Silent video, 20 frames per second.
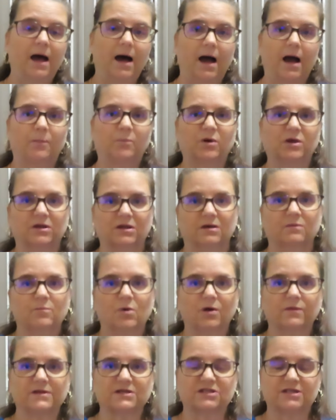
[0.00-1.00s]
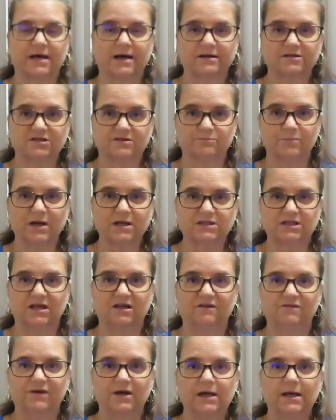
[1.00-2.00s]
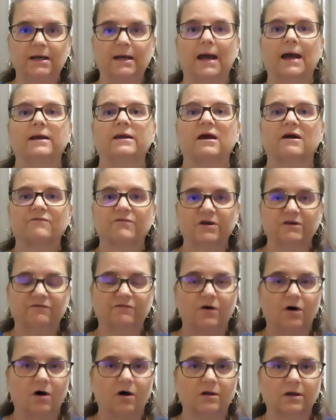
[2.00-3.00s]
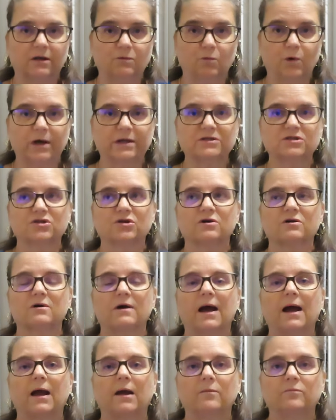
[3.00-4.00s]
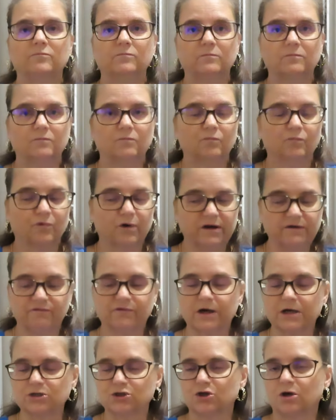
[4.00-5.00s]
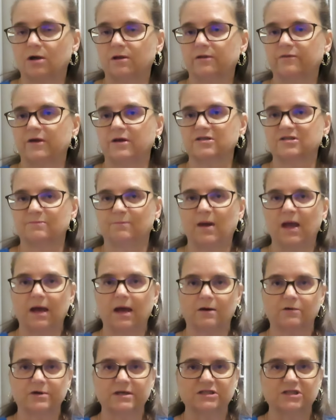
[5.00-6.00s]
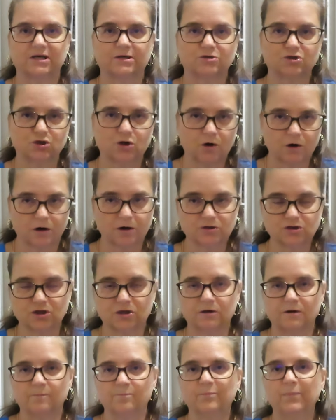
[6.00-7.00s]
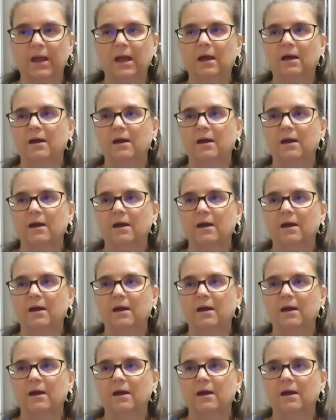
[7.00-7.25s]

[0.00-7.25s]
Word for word: I put them on the sides of my TV and every fall and winter I refresh all of those batteries. I charge them.